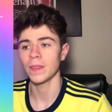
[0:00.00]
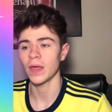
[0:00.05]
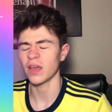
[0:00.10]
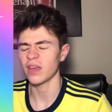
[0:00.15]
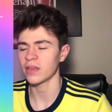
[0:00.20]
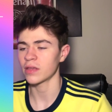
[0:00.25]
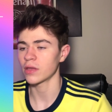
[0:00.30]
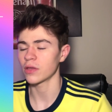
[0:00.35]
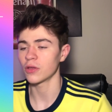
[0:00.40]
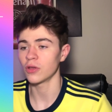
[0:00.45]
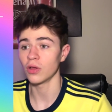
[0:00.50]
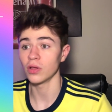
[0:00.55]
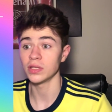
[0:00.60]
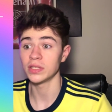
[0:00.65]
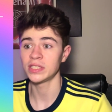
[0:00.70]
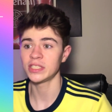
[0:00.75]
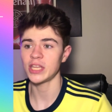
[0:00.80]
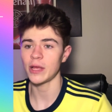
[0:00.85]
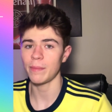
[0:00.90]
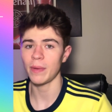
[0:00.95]
like a good
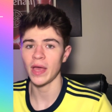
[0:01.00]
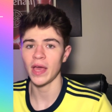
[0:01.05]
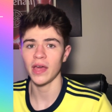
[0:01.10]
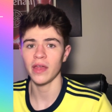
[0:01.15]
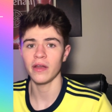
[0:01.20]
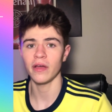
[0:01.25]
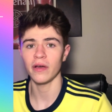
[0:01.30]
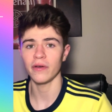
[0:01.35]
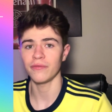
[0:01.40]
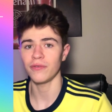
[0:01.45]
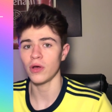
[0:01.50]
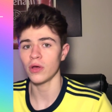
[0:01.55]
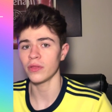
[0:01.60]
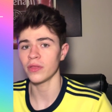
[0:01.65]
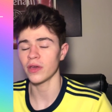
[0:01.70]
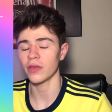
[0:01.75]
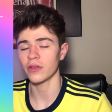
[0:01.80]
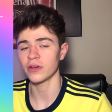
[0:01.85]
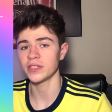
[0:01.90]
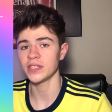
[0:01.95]
step ahead of all
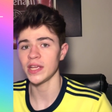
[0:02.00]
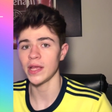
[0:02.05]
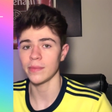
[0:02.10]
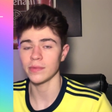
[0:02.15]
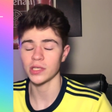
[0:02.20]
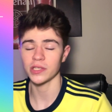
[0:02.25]
the other teams